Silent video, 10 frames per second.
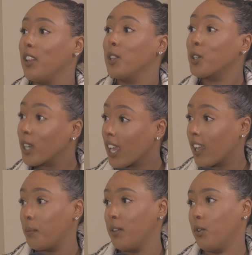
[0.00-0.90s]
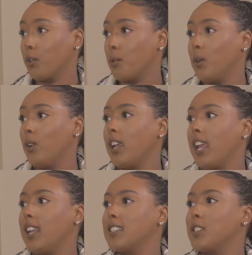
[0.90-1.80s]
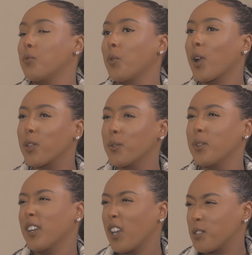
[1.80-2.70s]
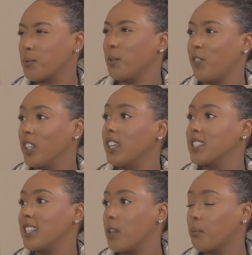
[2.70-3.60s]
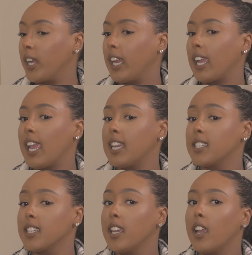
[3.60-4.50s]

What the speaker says: learning how to be vulnerable and work through the uncomfortable feelings that they bring, and